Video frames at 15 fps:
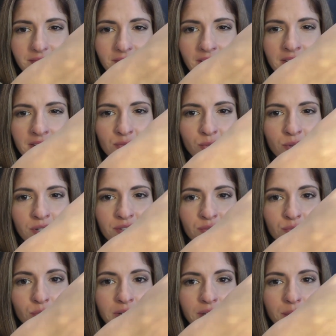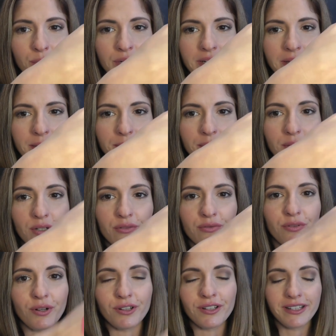And this one is really, really
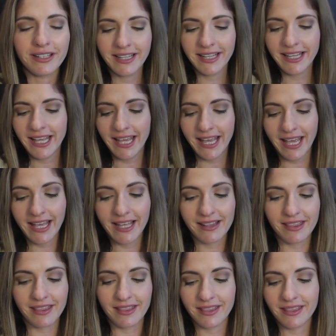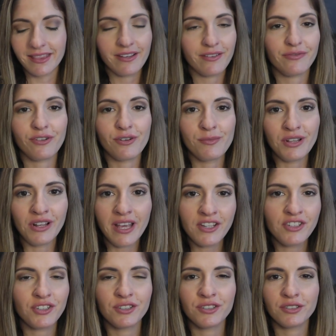beautiful. And the
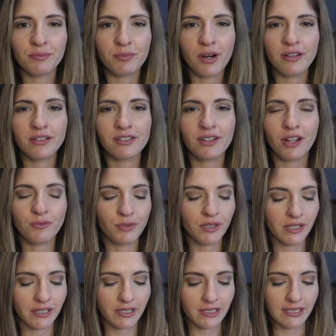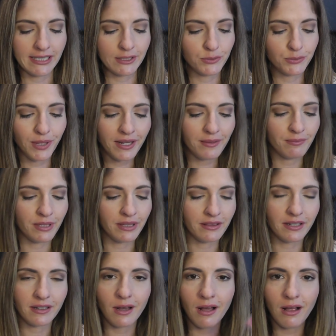formulation of the product is not really great, but
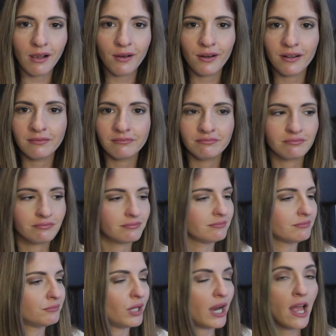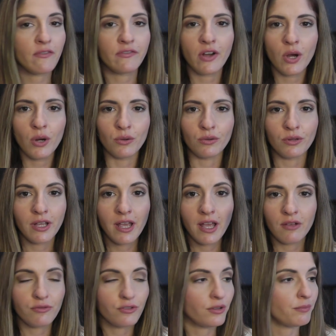the color, bravo!
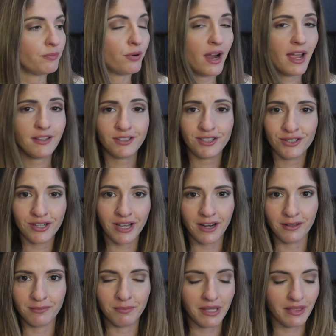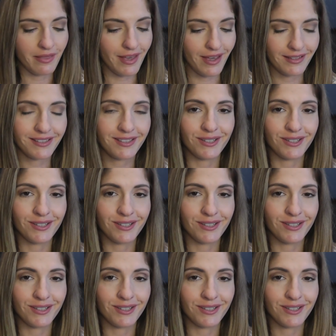And for the price, you cannot beat this.